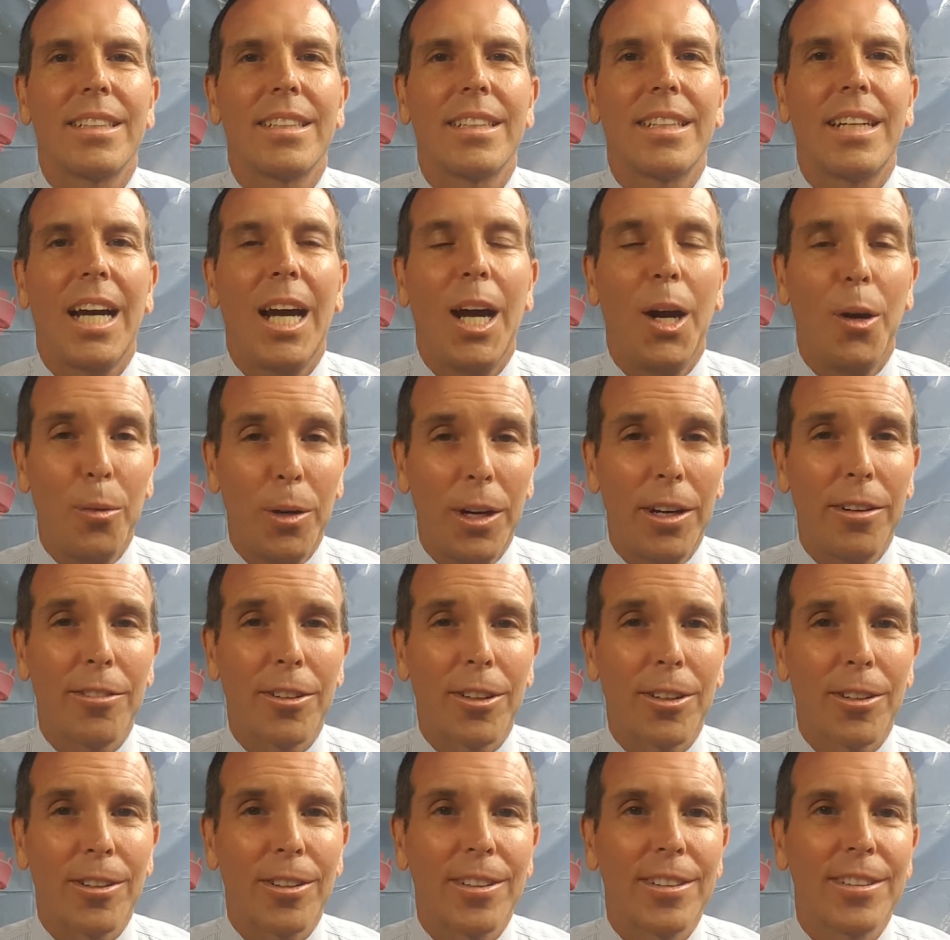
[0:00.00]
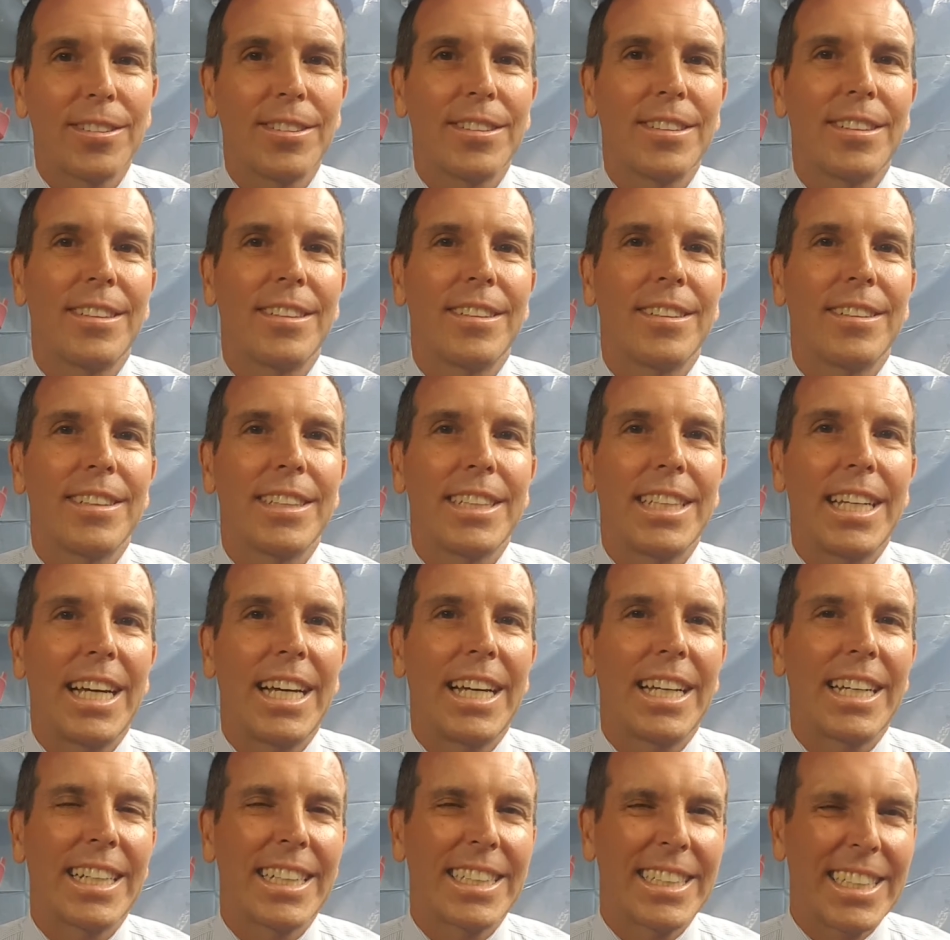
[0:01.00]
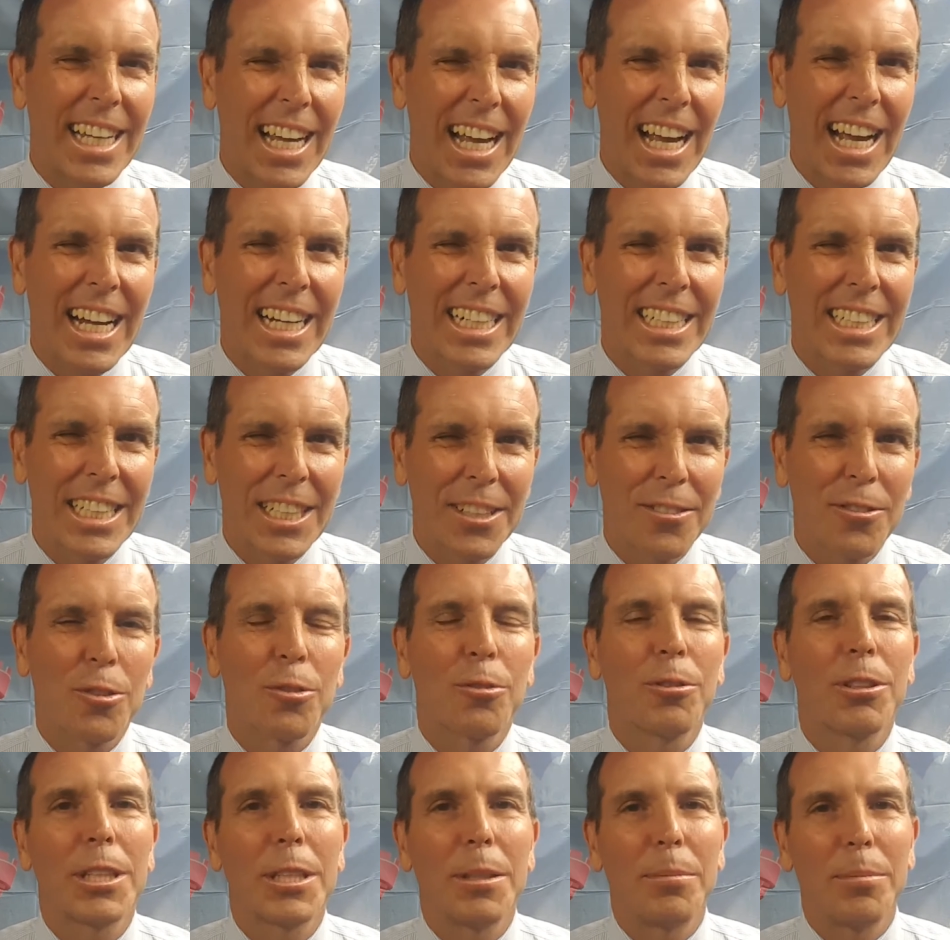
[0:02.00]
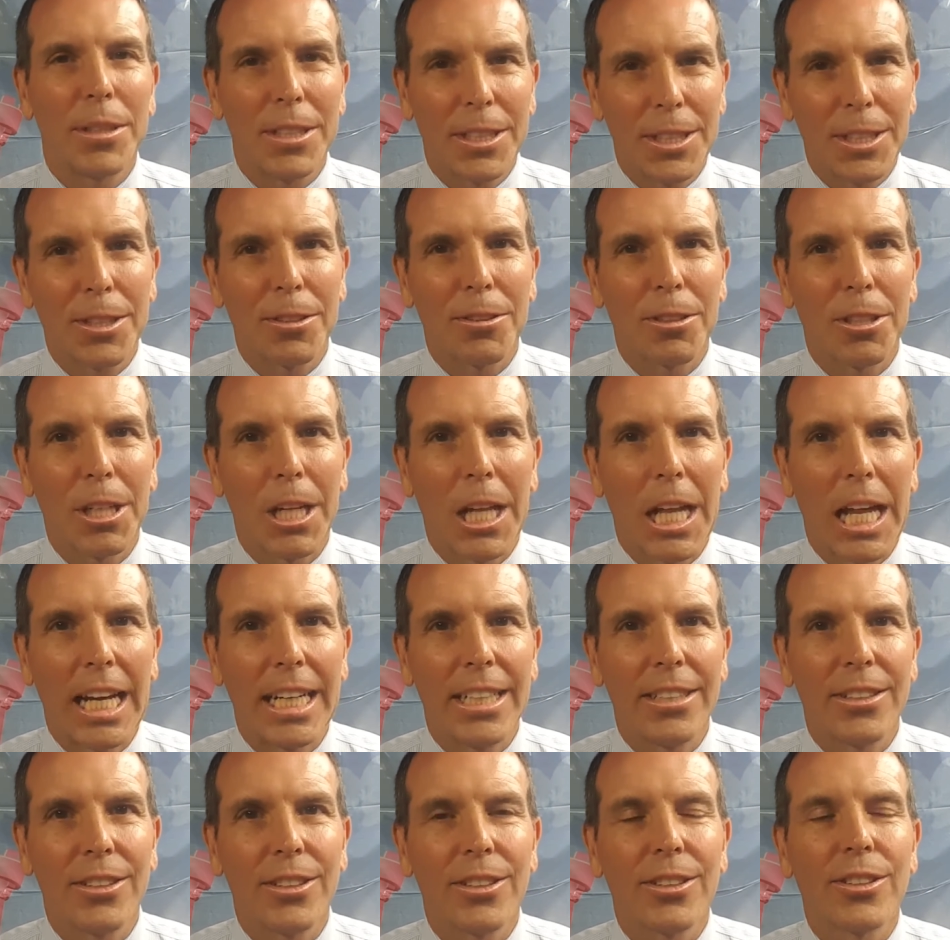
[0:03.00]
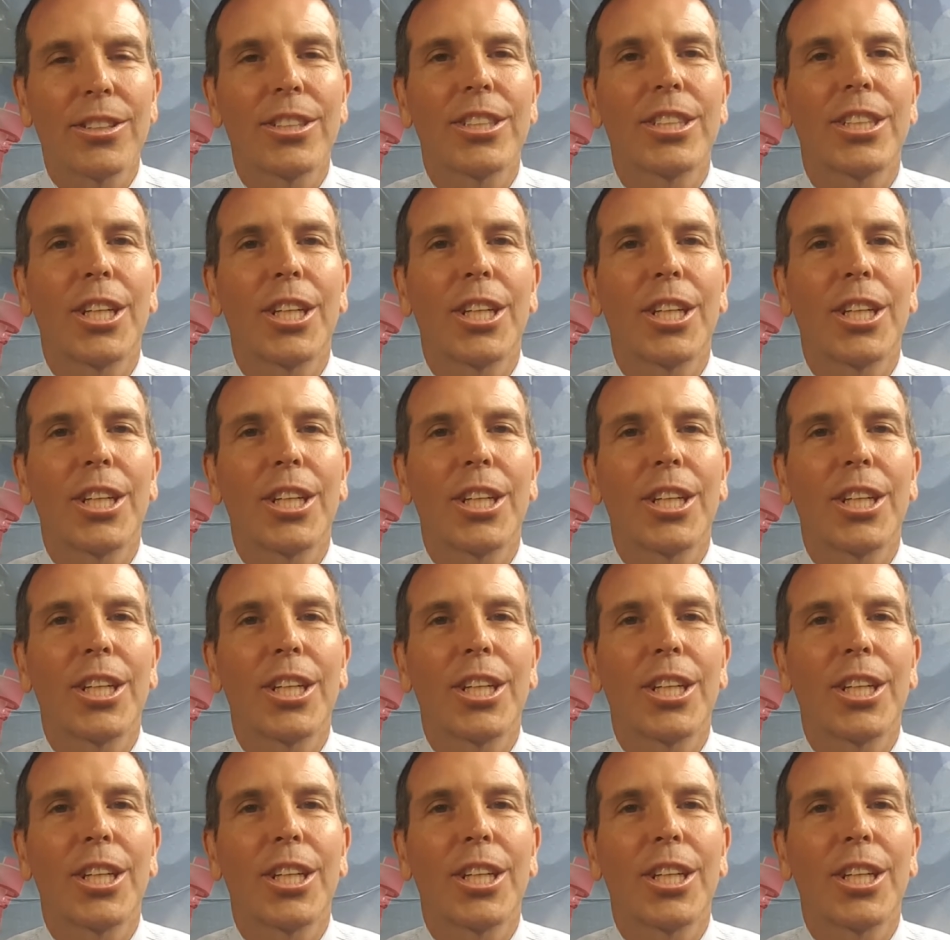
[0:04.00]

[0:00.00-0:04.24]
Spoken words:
However, that attack never really materializes.